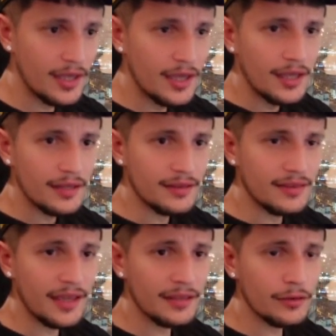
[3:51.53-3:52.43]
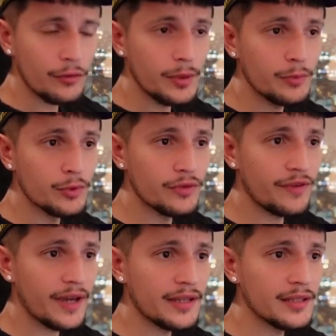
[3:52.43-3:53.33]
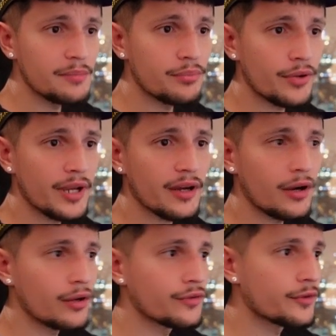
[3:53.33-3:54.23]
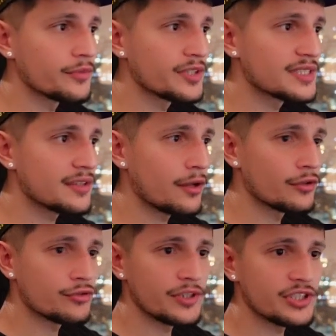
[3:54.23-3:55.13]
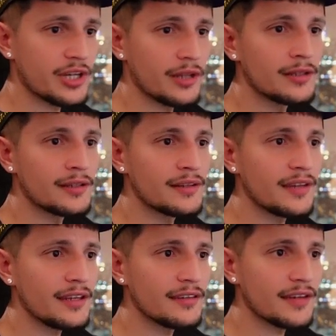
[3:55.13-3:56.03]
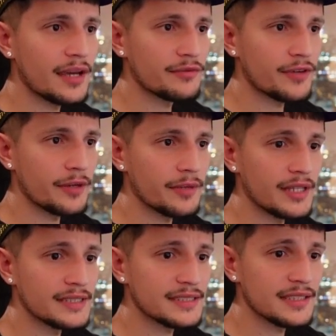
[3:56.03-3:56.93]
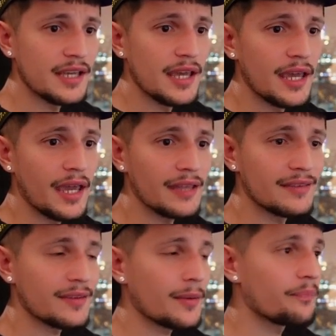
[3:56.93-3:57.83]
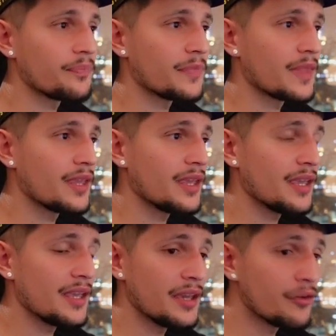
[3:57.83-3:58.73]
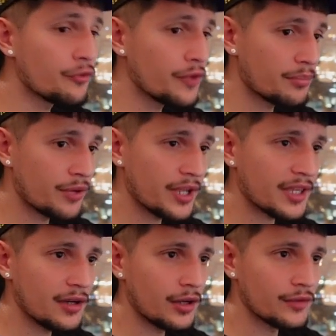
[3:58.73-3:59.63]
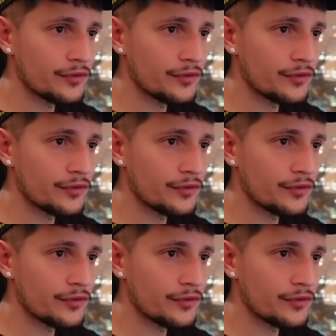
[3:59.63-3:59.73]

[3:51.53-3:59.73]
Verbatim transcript: Then we would finally break out from this downtrend channel in the daily time frame, guys. And if we are breaking out from